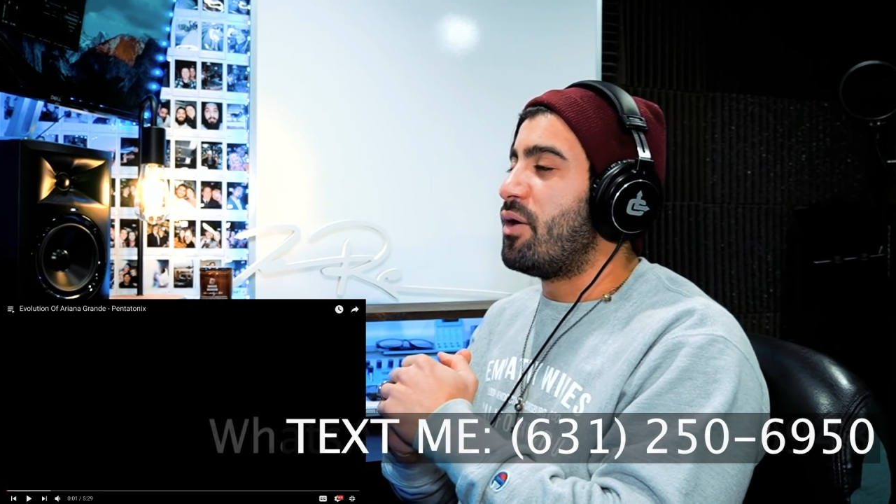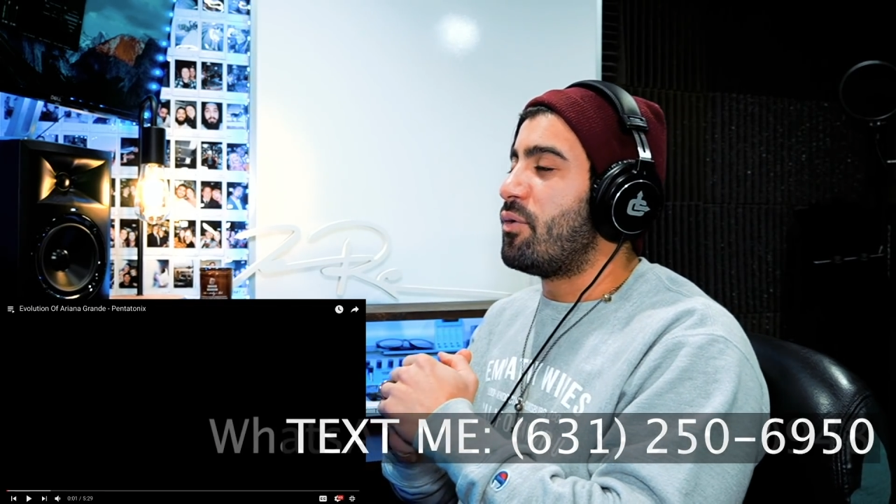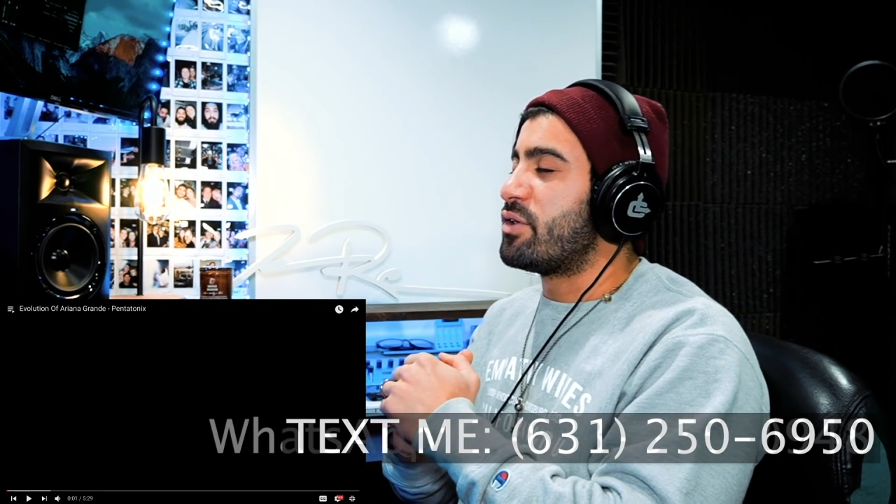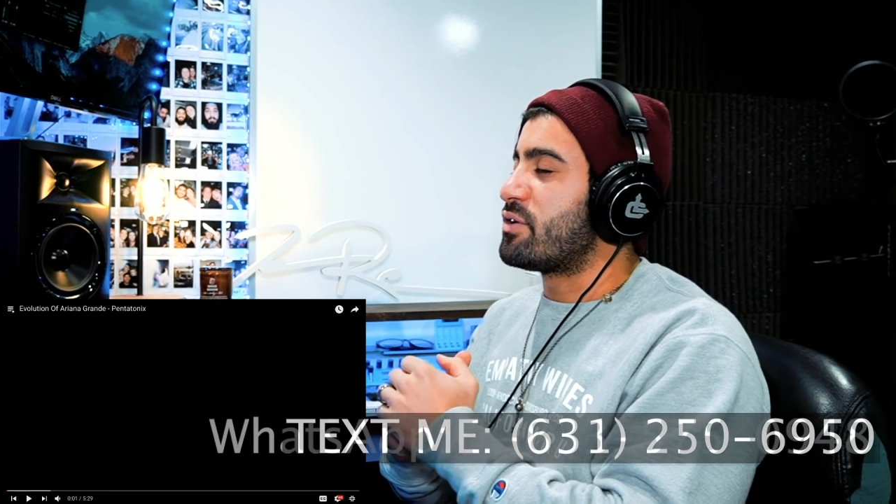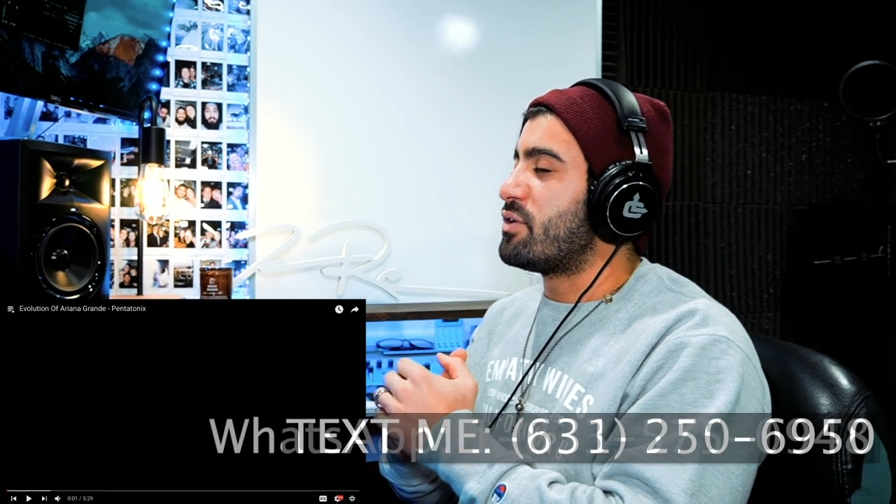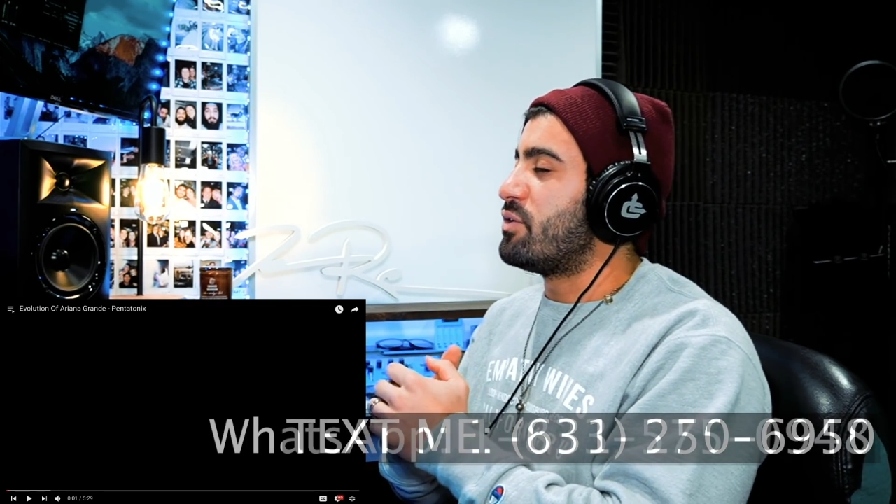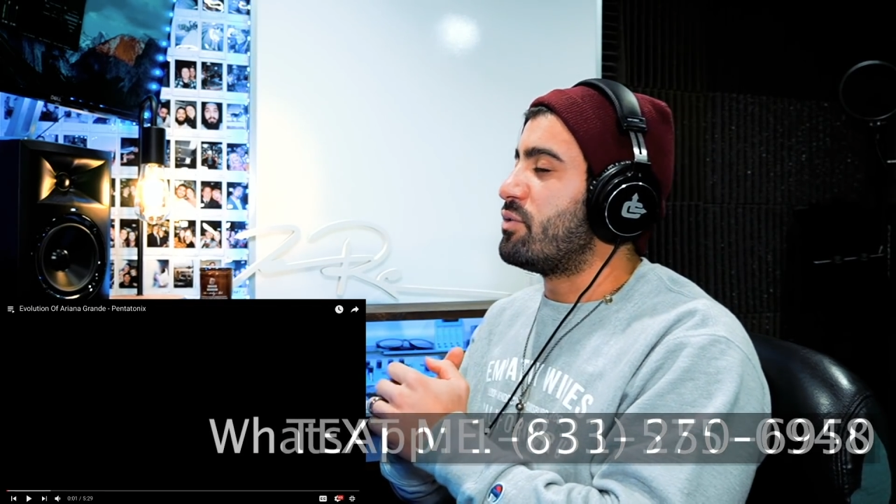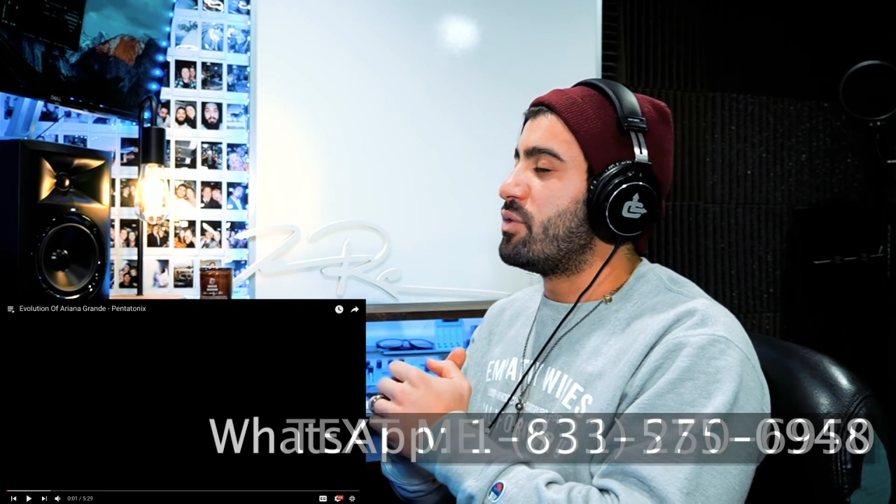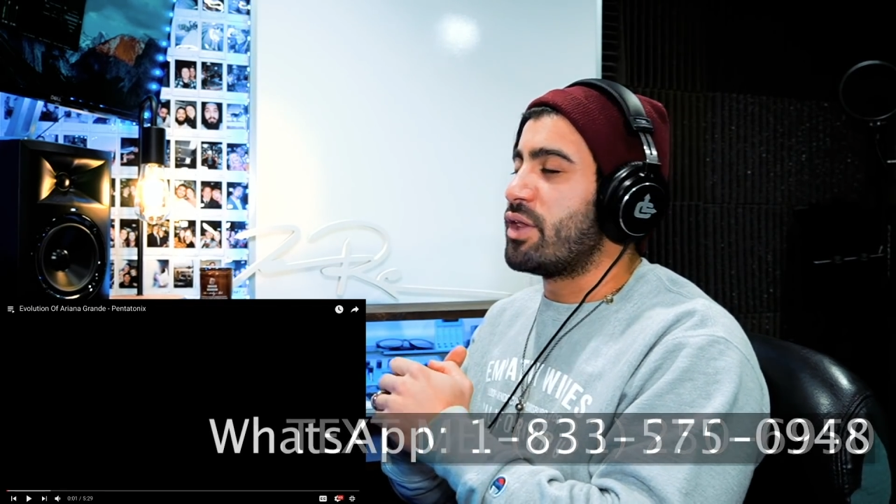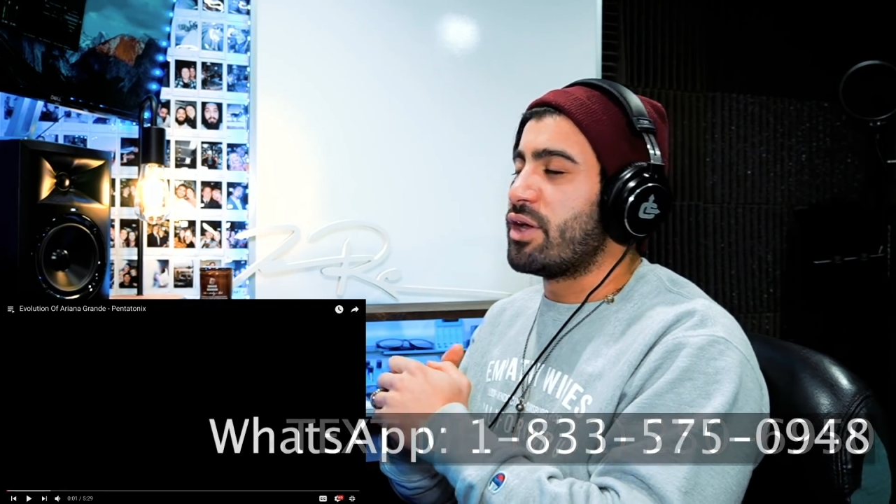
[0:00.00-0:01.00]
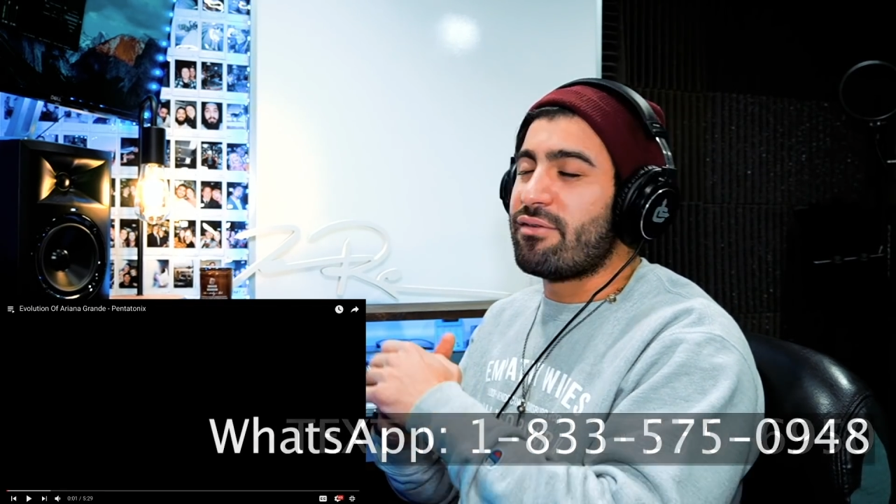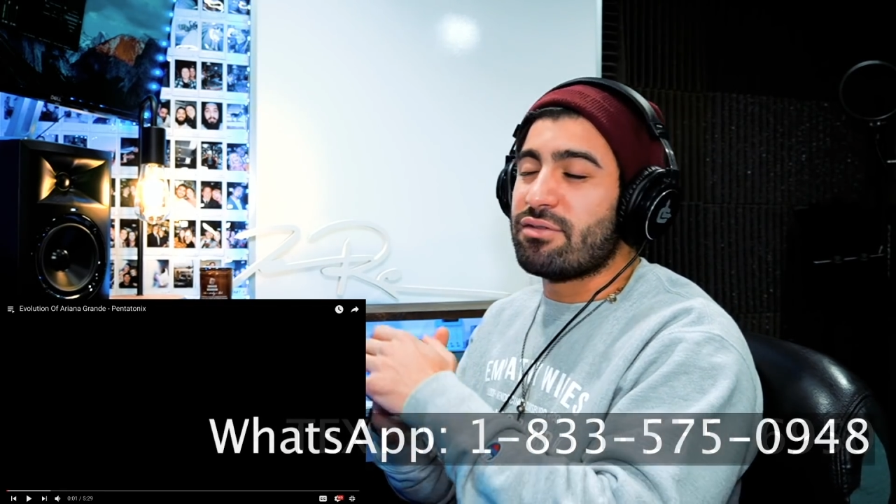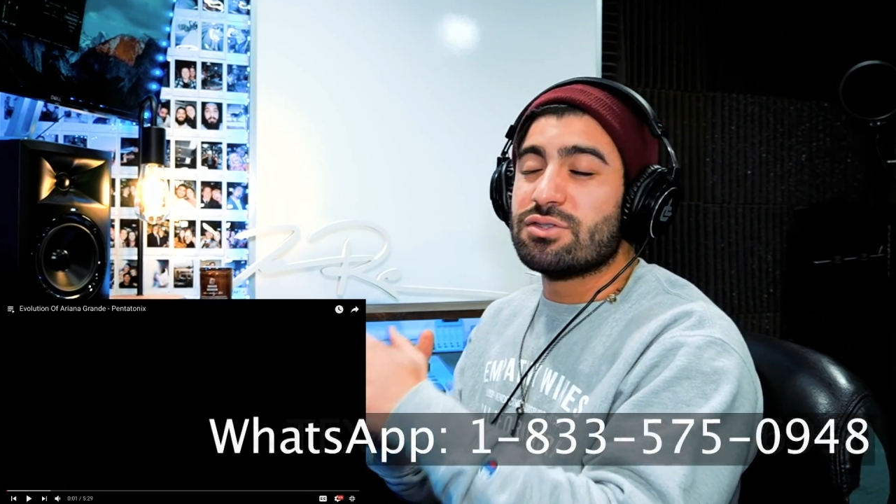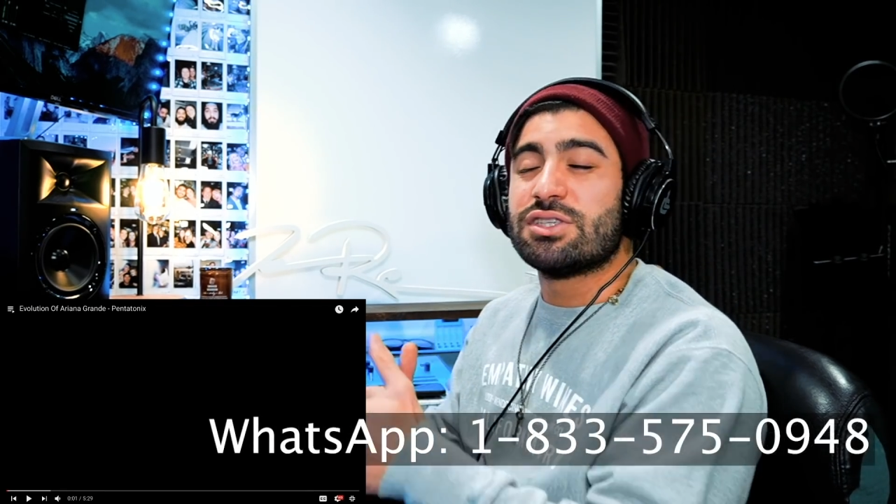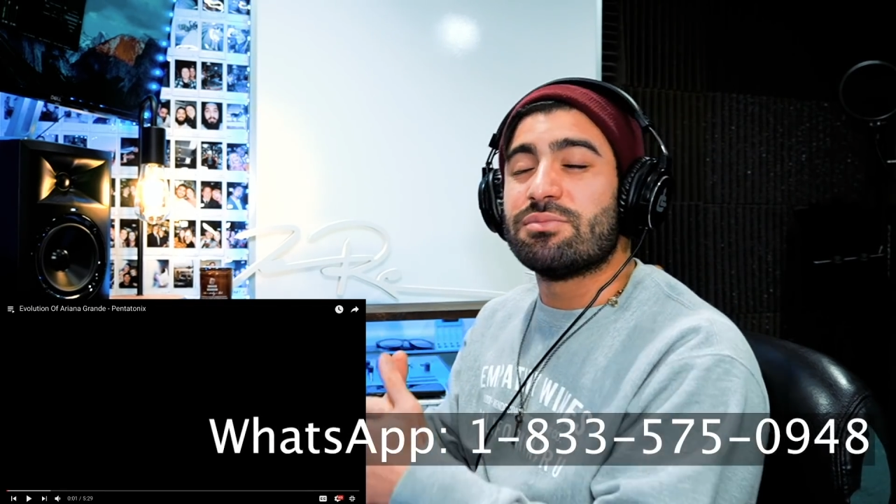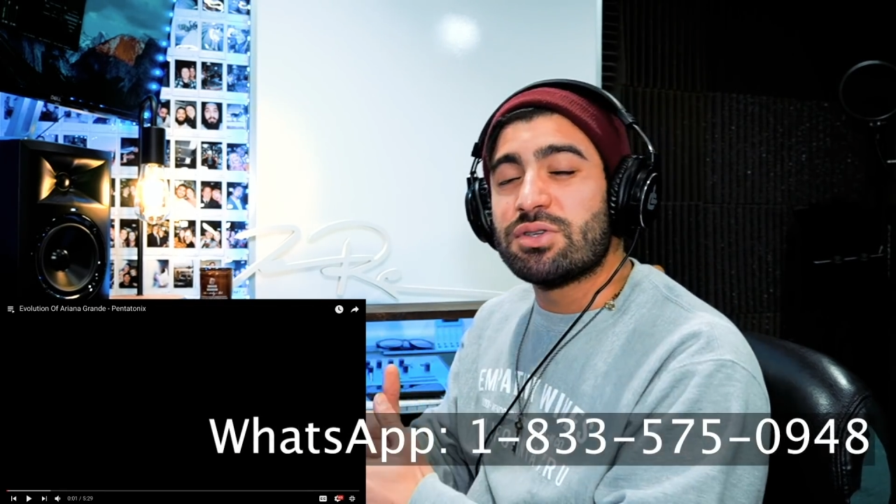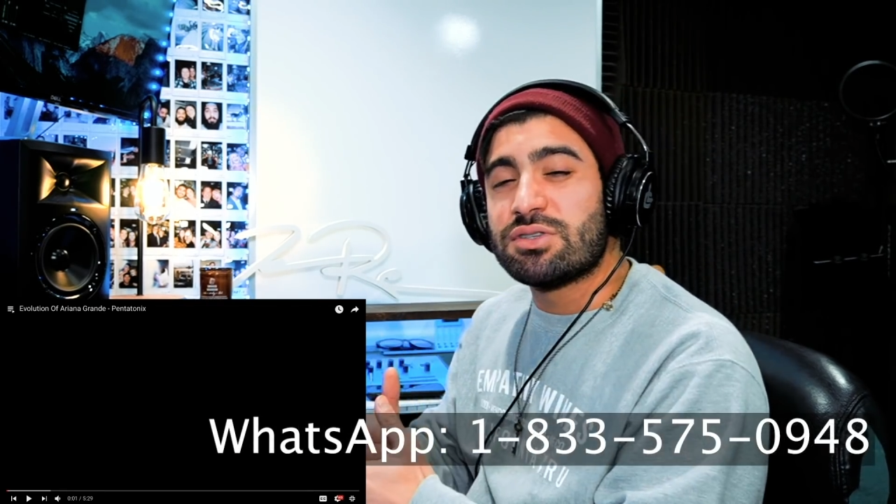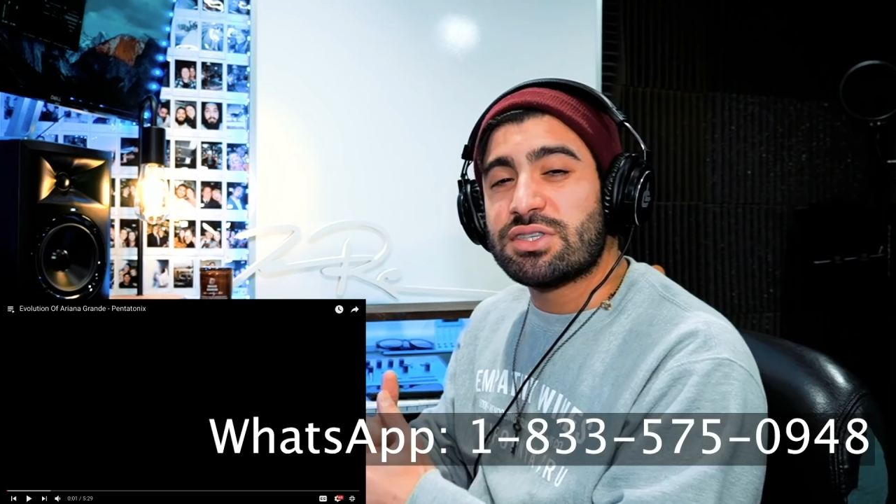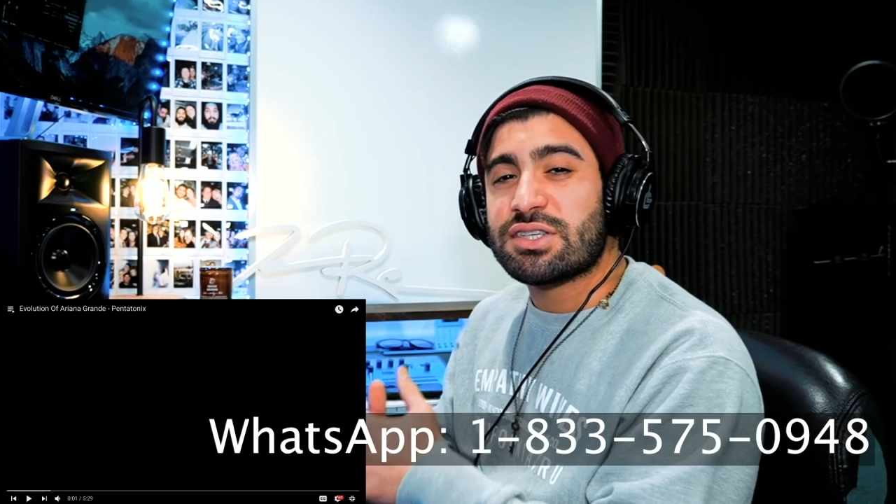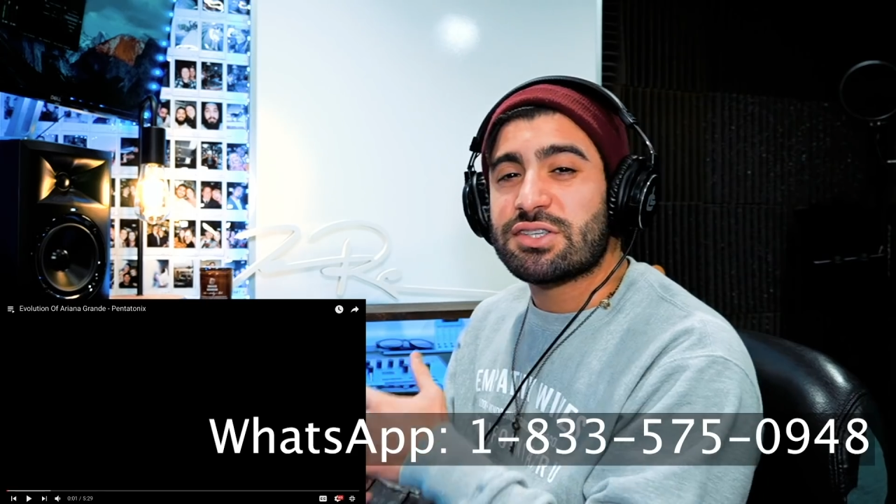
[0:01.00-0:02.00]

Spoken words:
what's it called? The Evolution of Music.